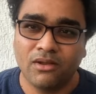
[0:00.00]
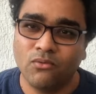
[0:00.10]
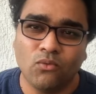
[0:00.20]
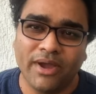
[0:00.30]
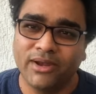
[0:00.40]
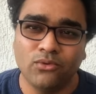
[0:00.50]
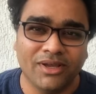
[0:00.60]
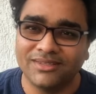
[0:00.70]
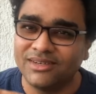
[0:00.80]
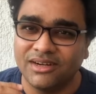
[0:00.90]
why do I
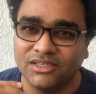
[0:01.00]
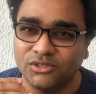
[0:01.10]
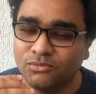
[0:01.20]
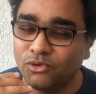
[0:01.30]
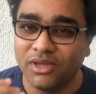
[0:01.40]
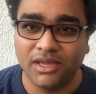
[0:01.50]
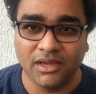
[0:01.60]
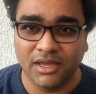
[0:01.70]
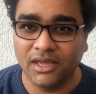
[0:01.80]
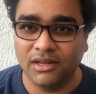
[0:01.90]
start smoking
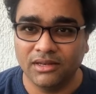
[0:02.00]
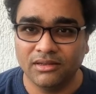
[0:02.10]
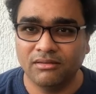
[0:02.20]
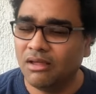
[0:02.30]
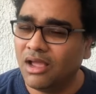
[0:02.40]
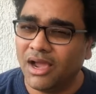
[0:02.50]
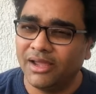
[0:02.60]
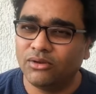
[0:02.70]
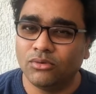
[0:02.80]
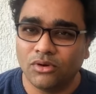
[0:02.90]
again? I
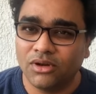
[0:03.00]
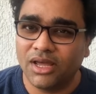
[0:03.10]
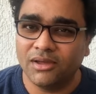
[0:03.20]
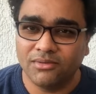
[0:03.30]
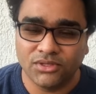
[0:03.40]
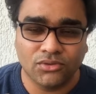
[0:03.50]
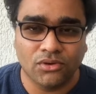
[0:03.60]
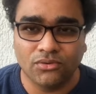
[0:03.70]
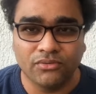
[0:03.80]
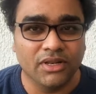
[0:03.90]
do not have a
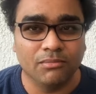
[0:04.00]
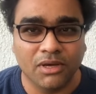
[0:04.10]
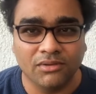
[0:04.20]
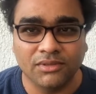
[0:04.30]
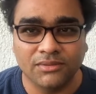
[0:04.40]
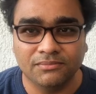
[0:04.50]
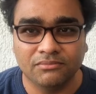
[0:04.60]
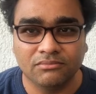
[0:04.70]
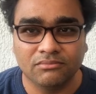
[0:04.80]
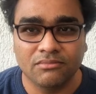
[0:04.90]
strong willpower
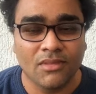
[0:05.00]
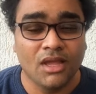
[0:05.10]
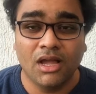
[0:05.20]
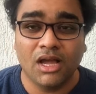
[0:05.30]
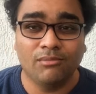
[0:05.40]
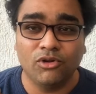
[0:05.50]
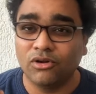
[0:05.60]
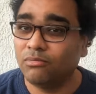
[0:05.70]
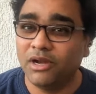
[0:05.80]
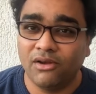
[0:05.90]
I'm
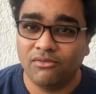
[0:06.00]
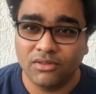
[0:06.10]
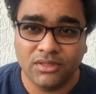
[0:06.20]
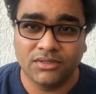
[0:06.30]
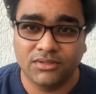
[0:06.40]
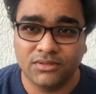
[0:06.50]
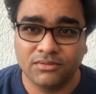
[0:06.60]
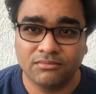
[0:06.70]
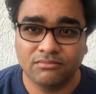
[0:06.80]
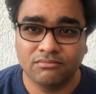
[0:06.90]
not meant for this.
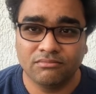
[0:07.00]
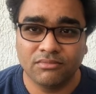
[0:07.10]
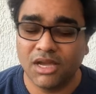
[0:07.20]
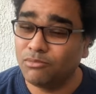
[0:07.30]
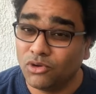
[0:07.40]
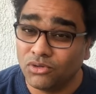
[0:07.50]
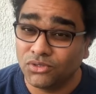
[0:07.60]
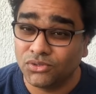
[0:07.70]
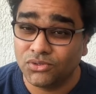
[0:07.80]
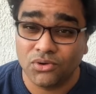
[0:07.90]
I'm not
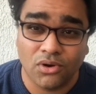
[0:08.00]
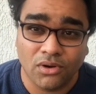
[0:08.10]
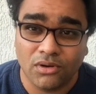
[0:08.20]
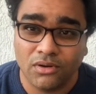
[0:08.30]
strong.